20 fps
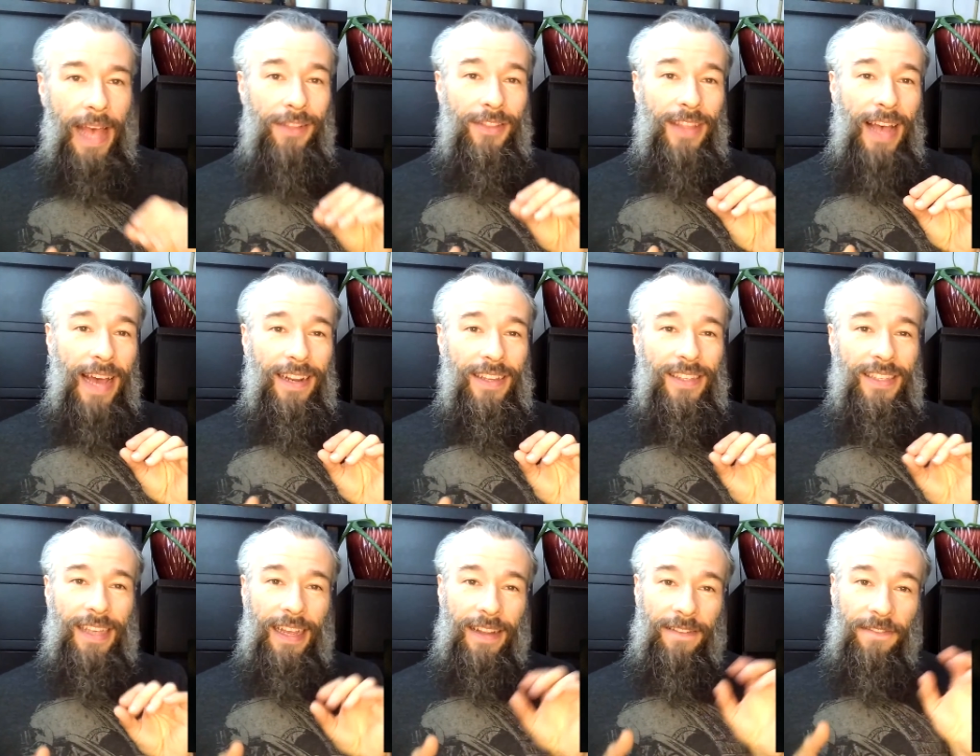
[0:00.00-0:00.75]
and that
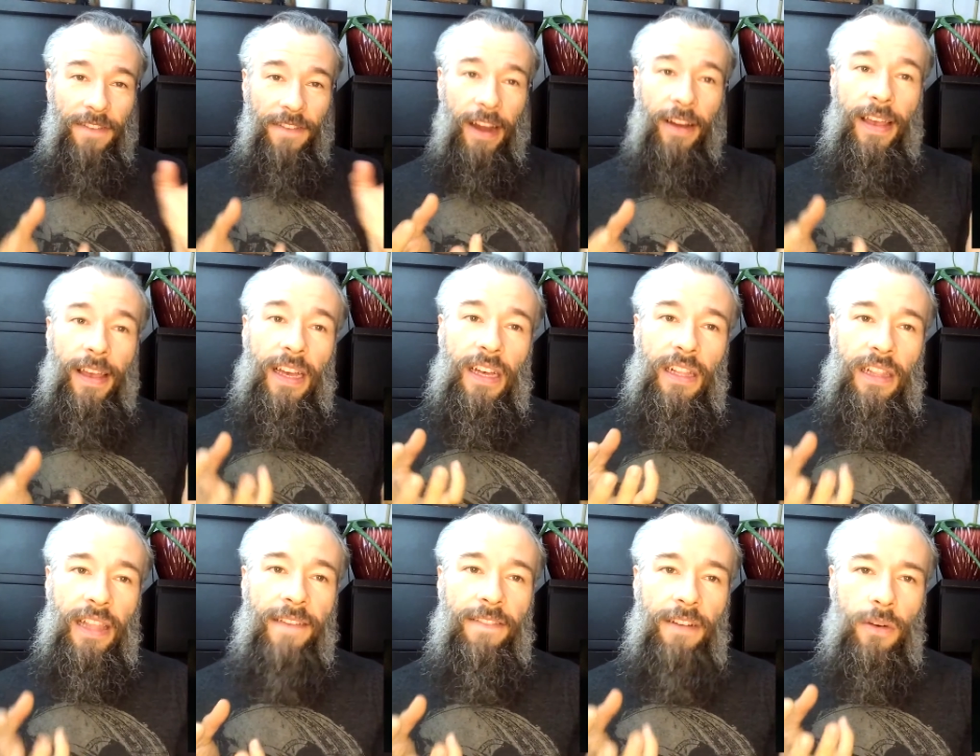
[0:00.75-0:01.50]
is a very
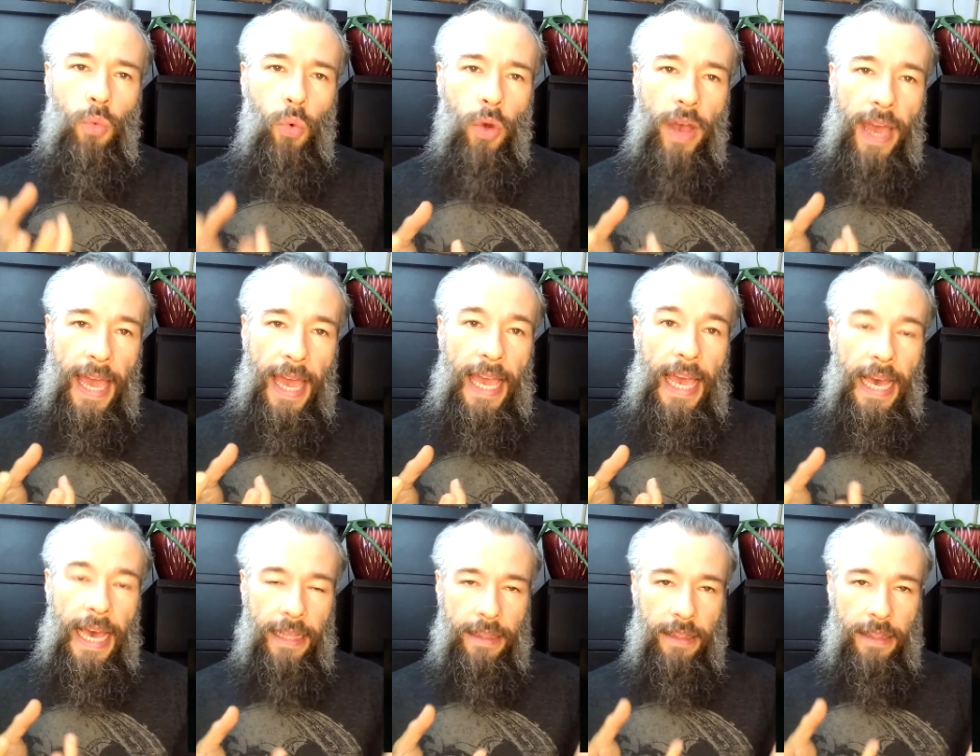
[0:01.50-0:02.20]
clever way